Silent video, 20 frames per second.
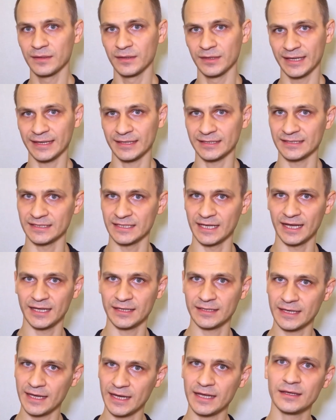
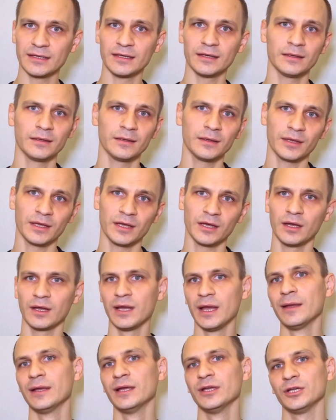Inside that, there are
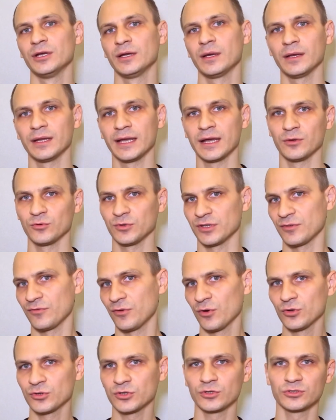additional language
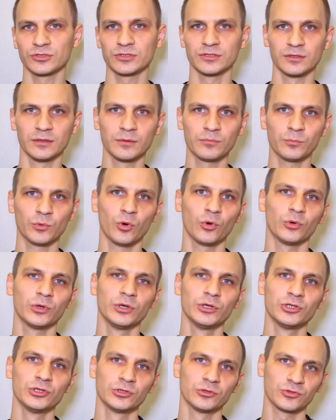folders,
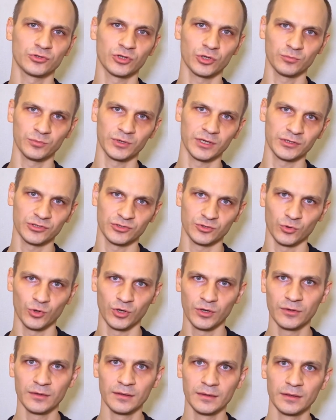Polish, German, and so
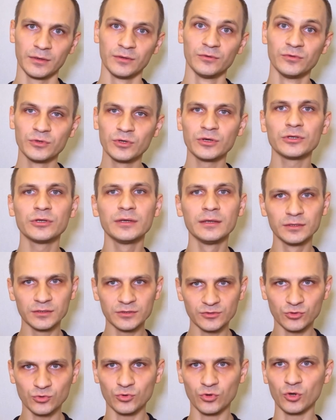on. First,
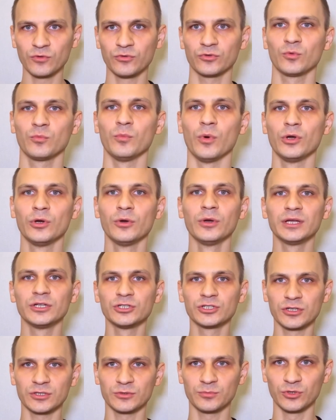you go through
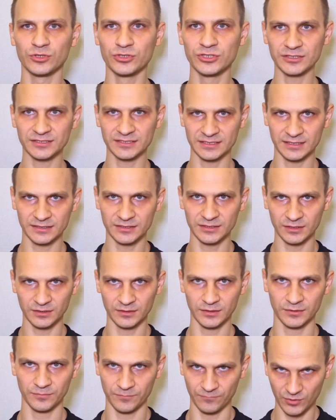moderation in Merchant
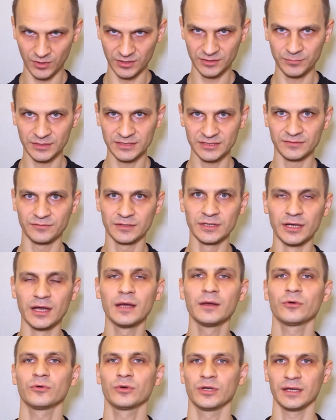Center for a specific
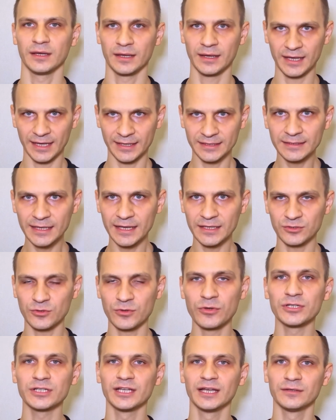country, and then you
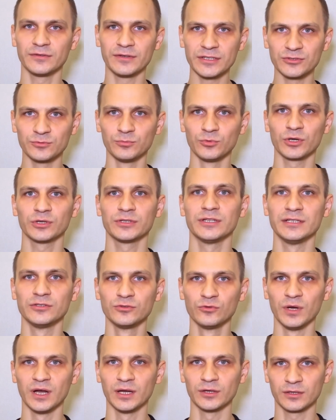scale this process
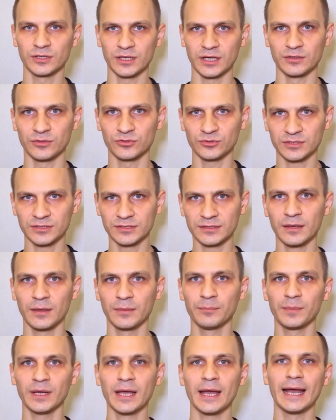to other countries
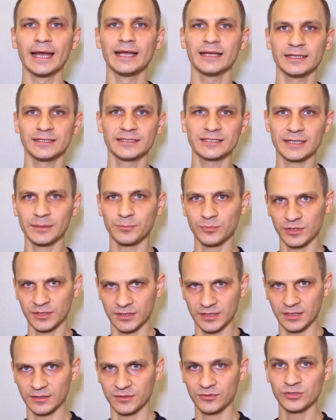by adding separate
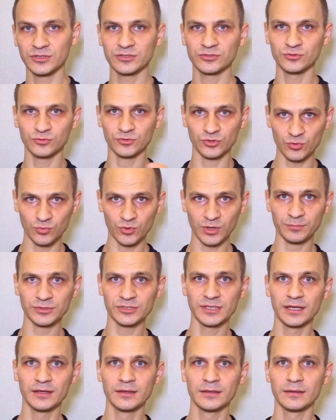countries to your
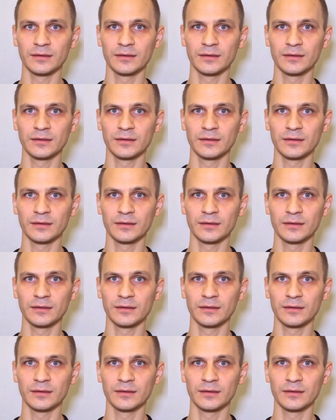website.